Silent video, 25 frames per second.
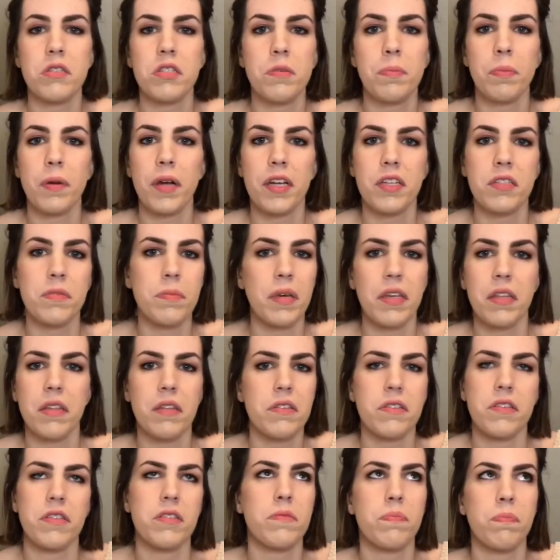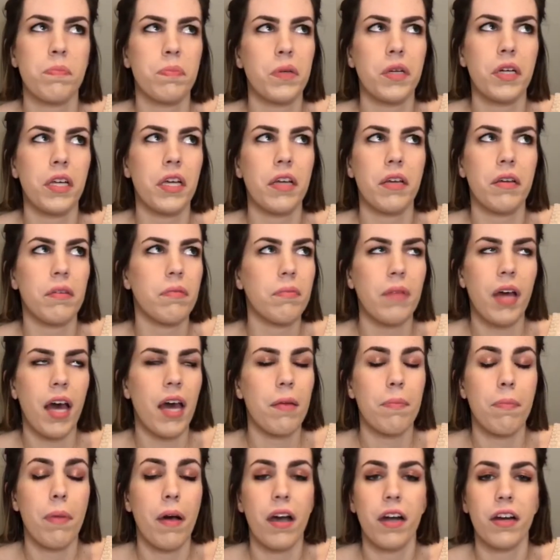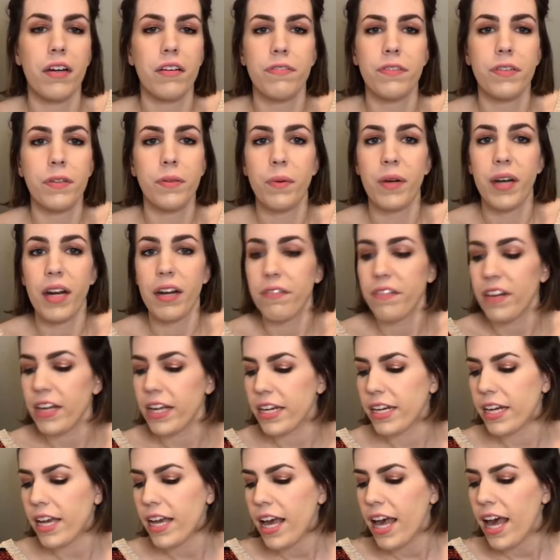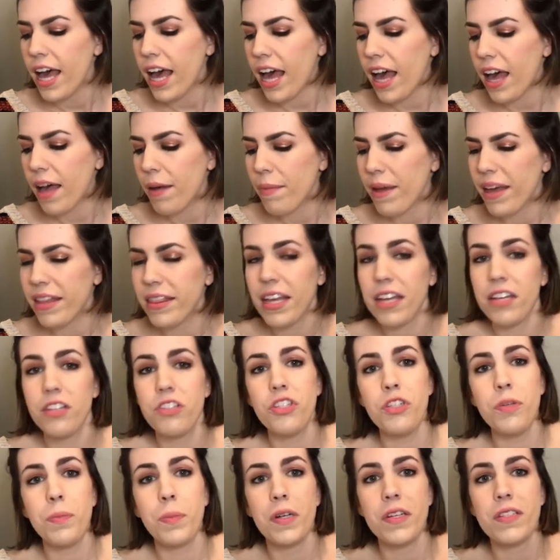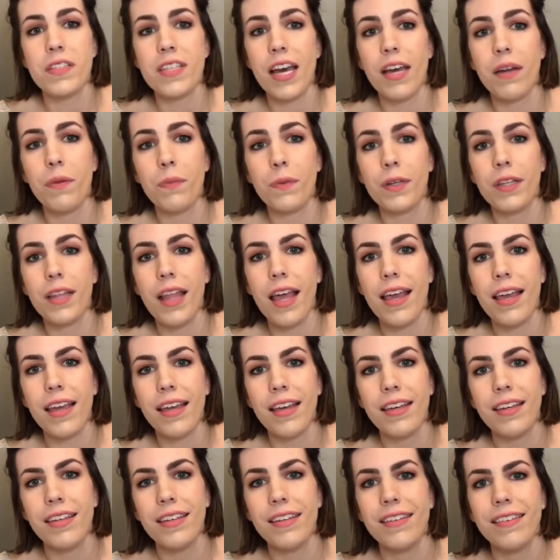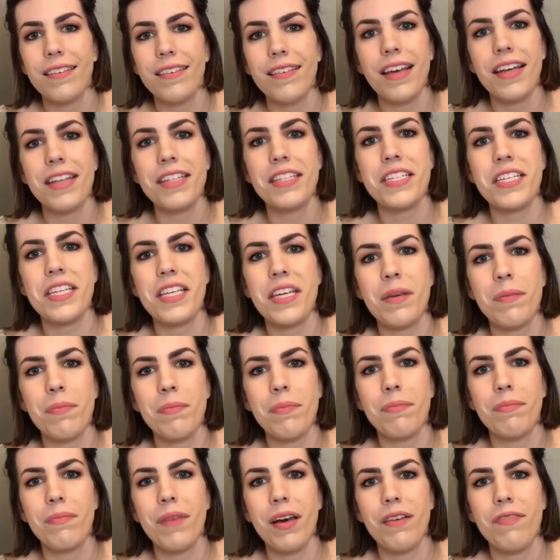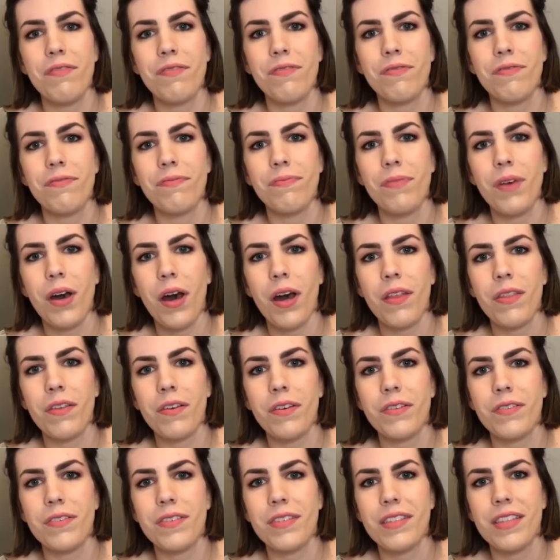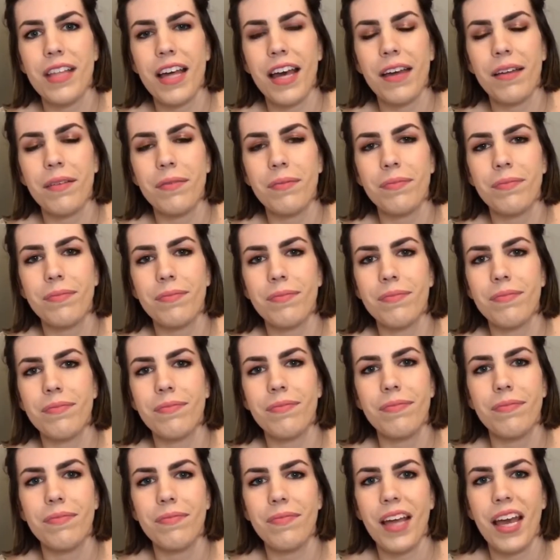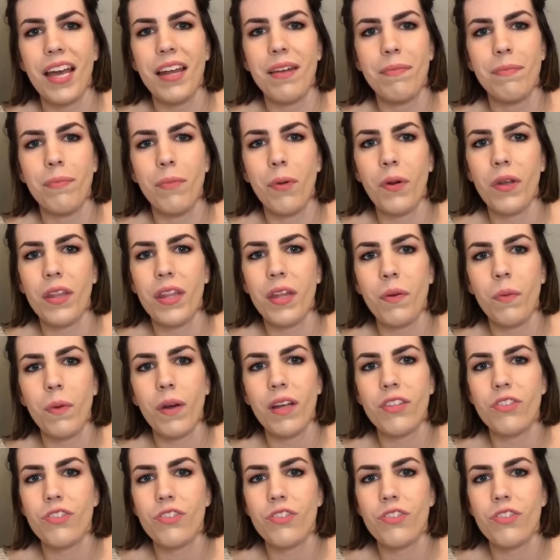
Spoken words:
surprise me. This is pretty on par for what I read. And then 2% were like a team of authors that had more than one